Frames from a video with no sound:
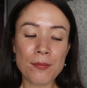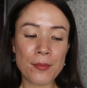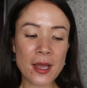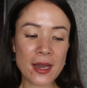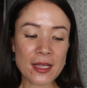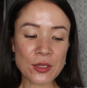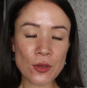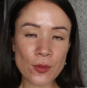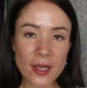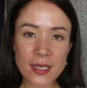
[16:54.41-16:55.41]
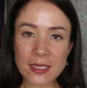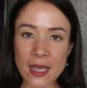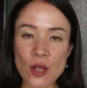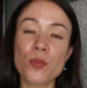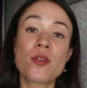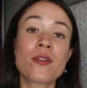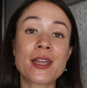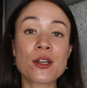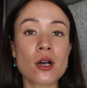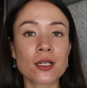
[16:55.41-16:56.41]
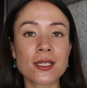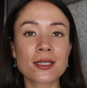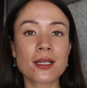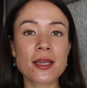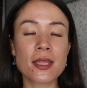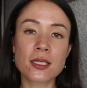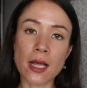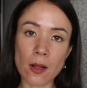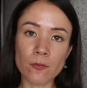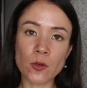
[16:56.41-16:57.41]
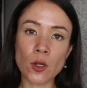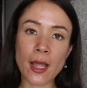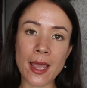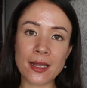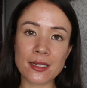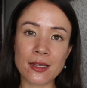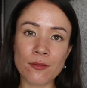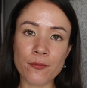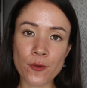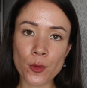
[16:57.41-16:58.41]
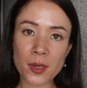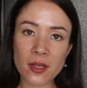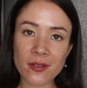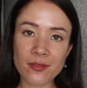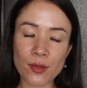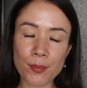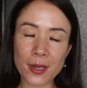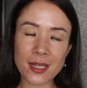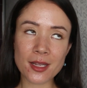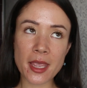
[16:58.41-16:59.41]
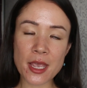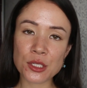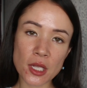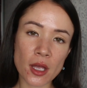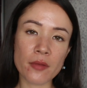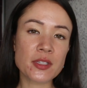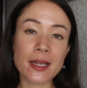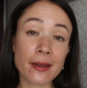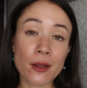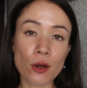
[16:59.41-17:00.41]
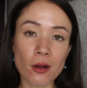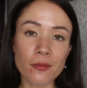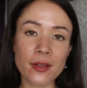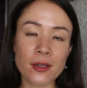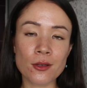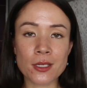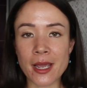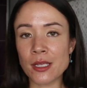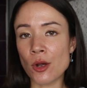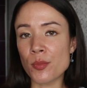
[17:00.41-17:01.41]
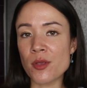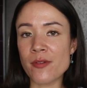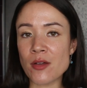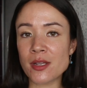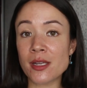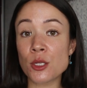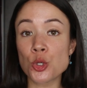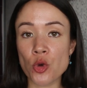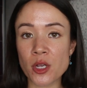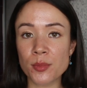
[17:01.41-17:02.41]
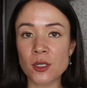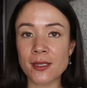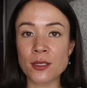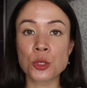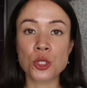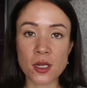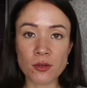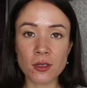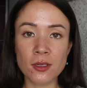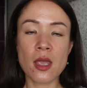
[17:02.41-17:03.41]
But as always, I hope you find content like this helpful and informative. But in the case of skincare haul videos, I hope you found it enjoyable in general.